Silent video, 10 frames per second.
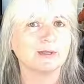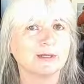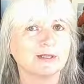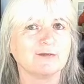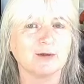
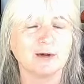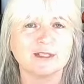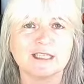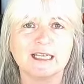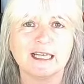You've
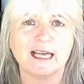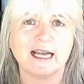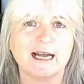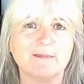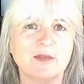got
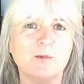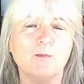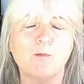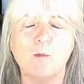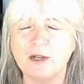you
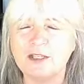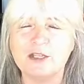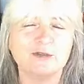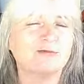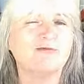want
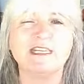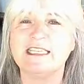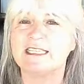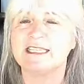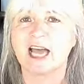your
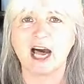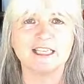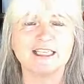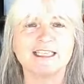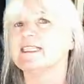readers to
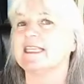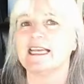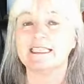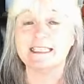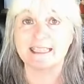
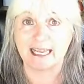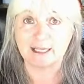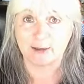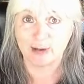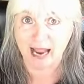understand and get
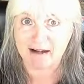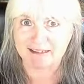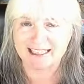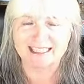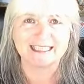your
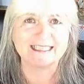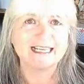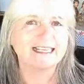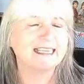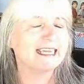characters,
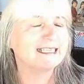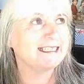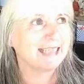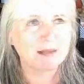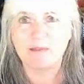get
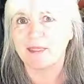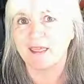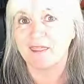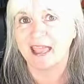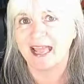depth
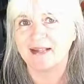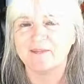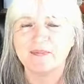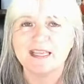in there,